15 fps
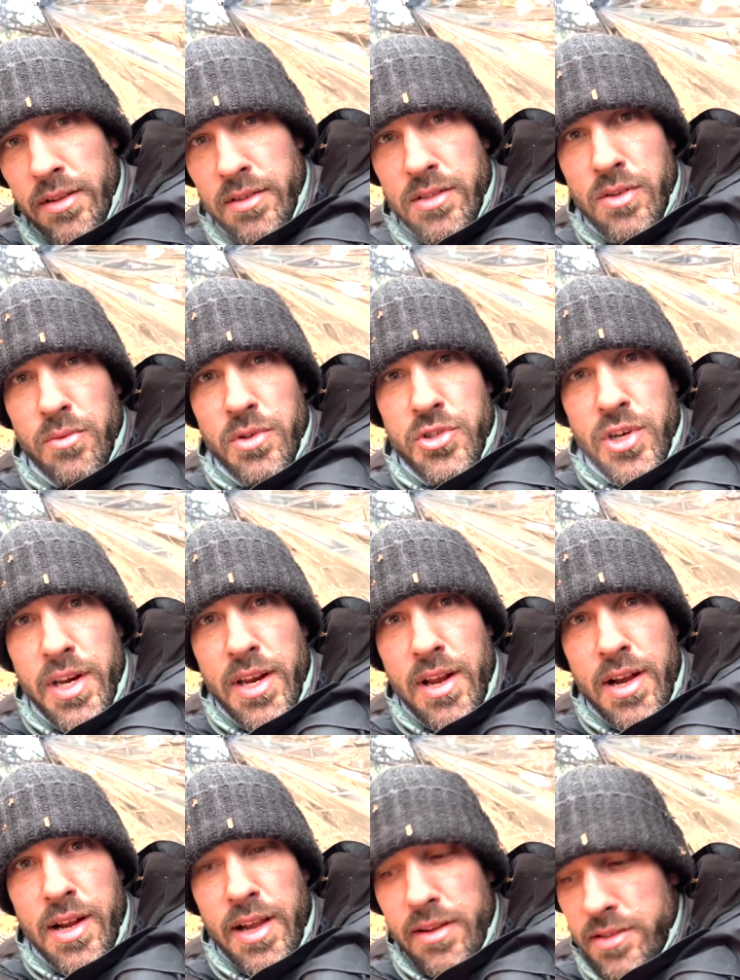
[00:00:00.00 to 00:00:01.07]
So we'll try to
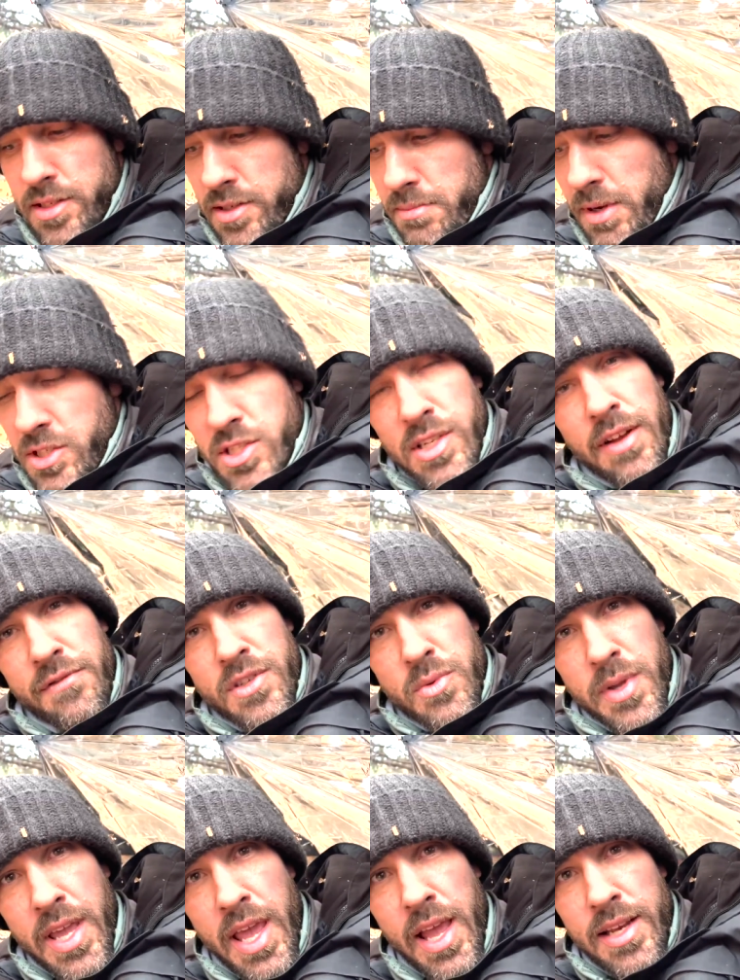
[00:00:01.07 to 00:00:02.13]
knock out as much stuff as we
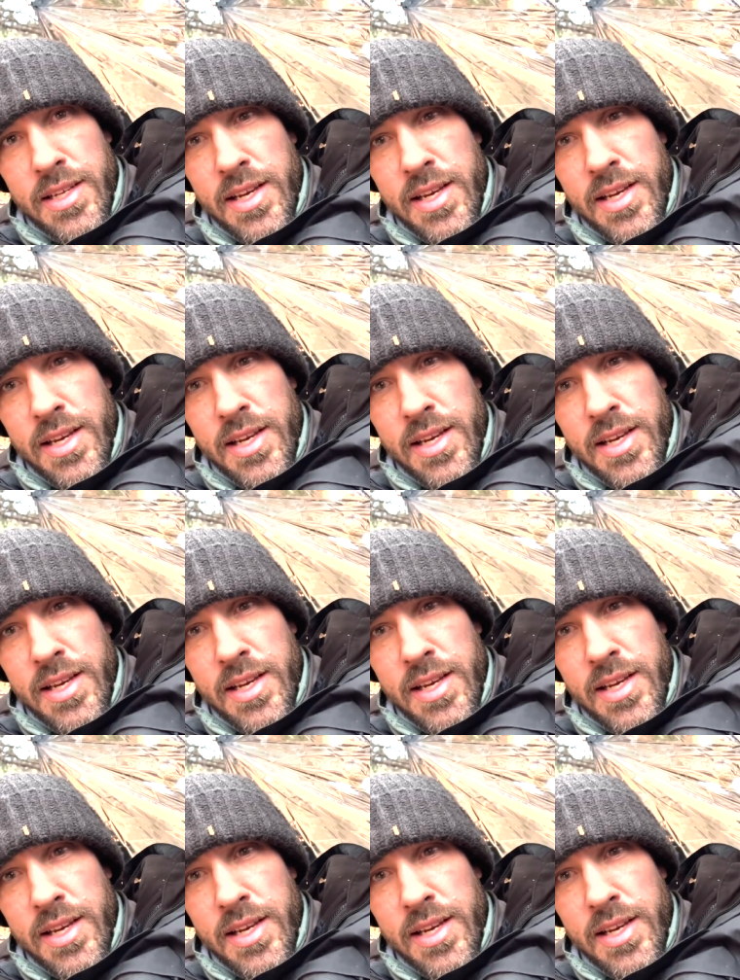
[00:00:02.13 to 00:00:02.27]
can